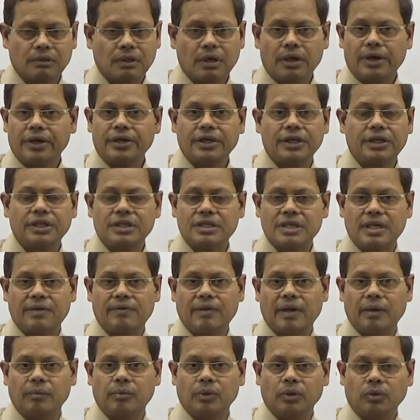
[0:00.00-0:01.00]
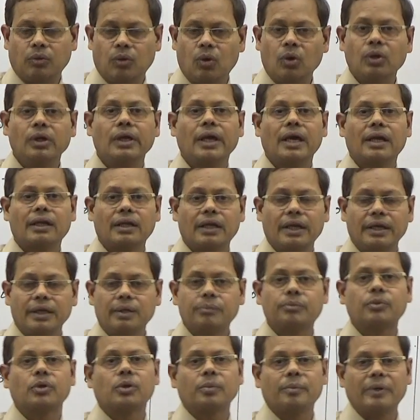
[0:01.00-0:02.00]
credit is available. Only on the
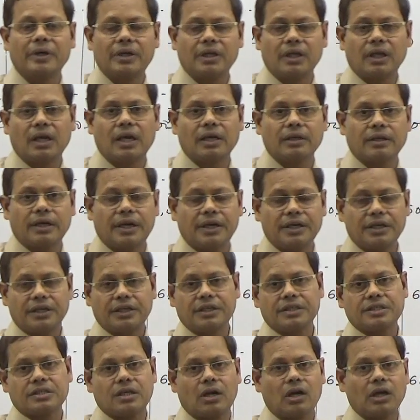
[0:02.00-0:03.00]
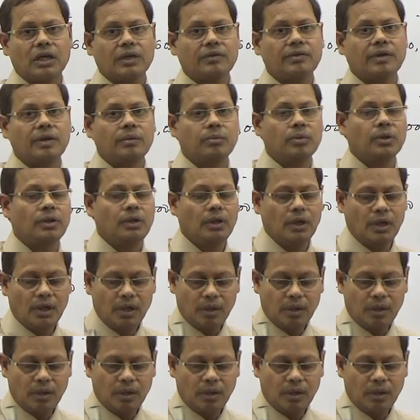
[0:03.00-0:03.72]
input material credit is not available,